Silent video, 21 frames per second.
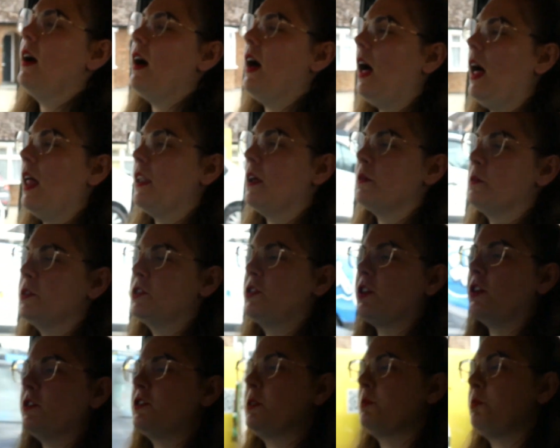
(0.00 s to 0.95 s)
And I was
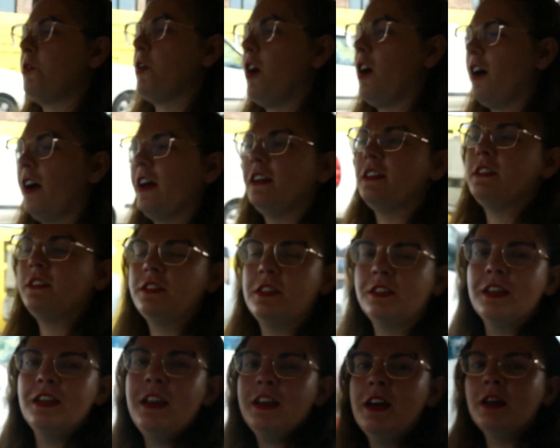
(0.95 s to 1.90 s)
so surprised
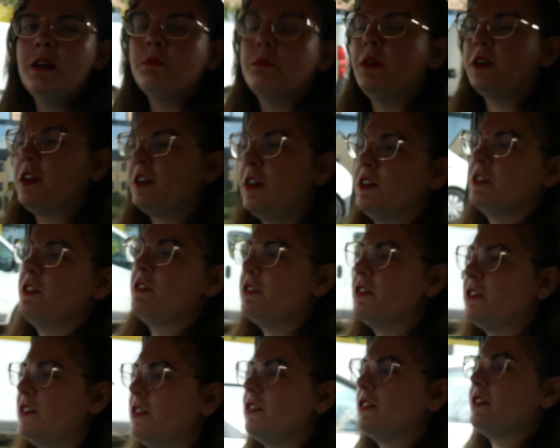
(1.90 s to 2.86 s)

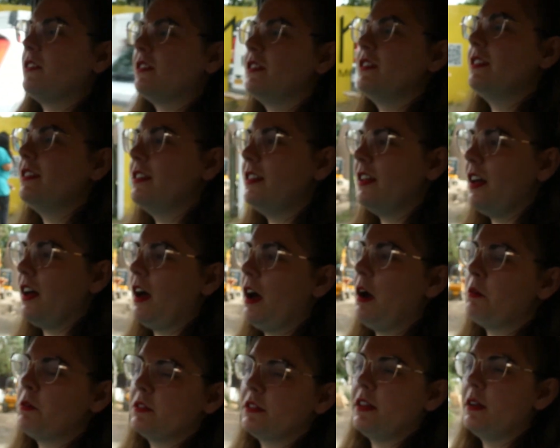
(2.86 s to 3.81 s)
because I
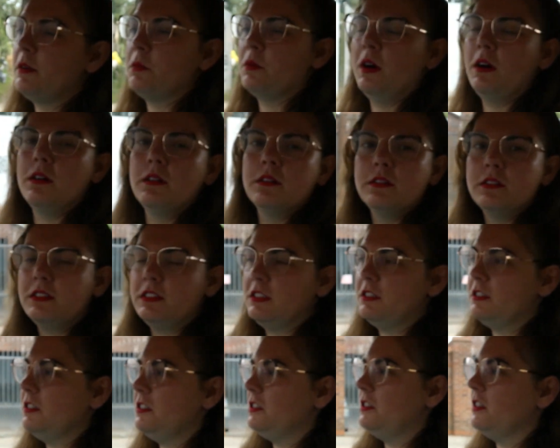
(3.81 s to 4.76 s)
was like, well,
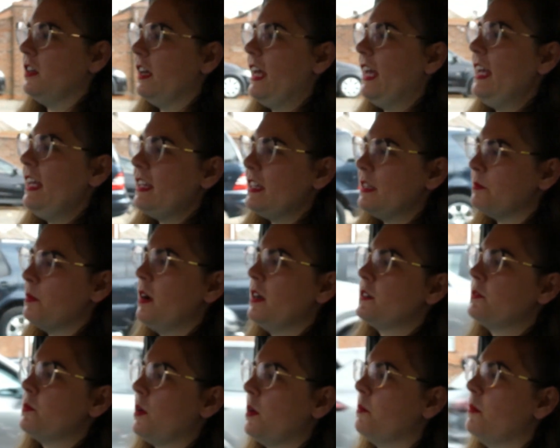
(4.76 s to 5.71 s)
you're here, you might as
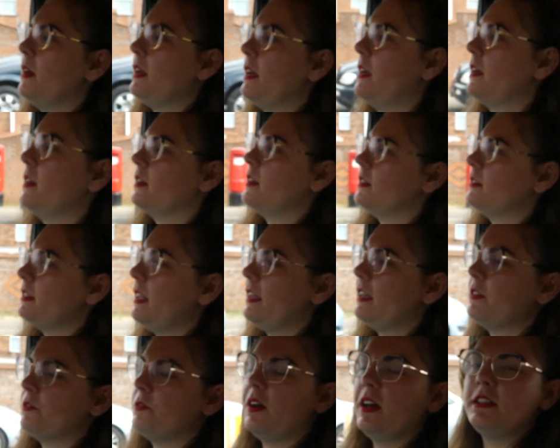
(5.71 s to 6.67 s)
well take
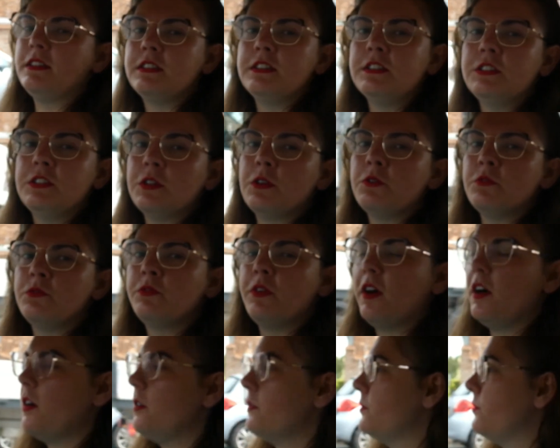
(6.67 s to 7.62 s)
advantage of
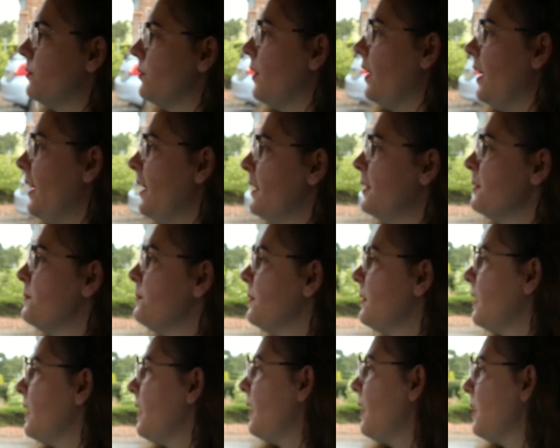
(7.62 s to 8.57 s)
it.
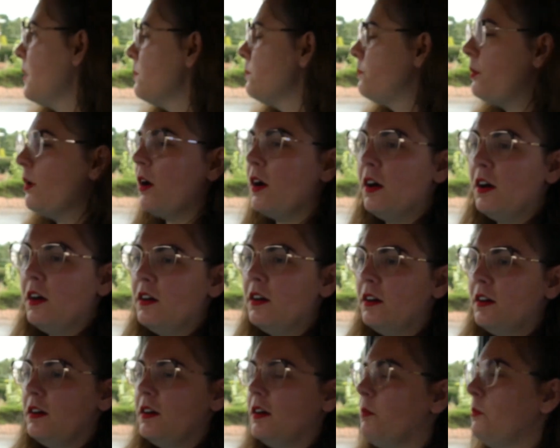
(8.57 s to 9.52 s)
But
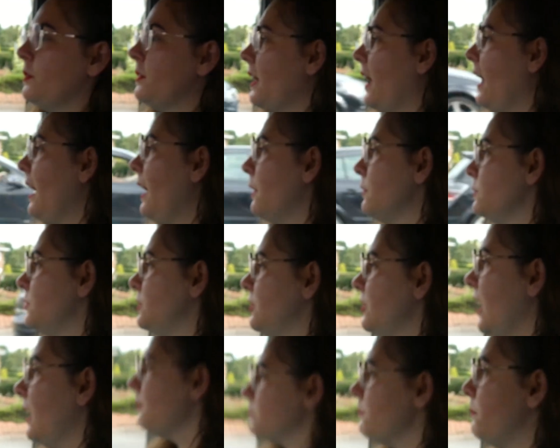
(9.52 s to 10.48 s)
with how
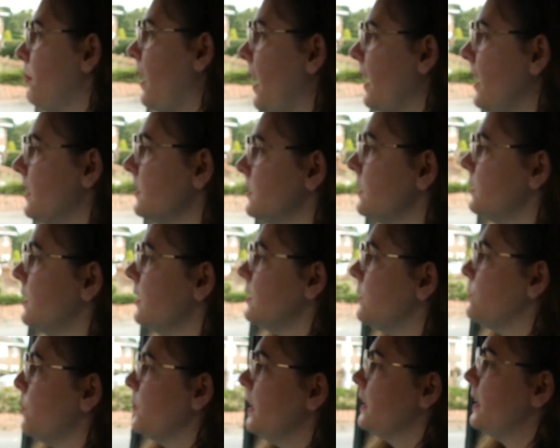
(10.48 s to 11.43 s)
jam-packed this
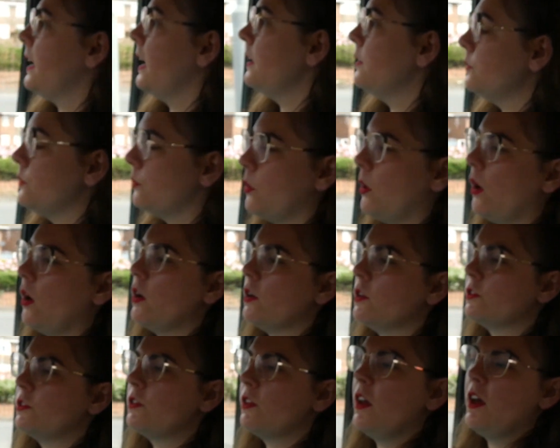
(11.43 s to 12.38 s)
weekend
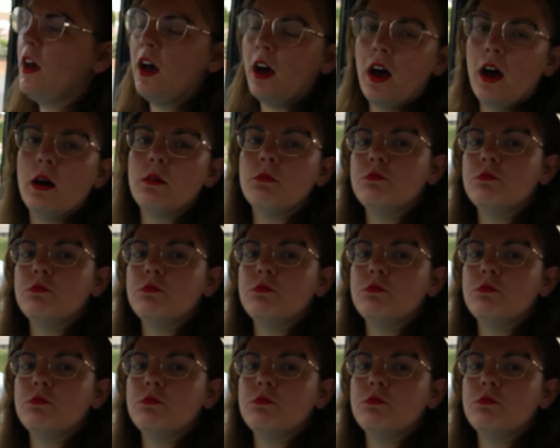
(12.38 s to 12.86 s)
was, I'm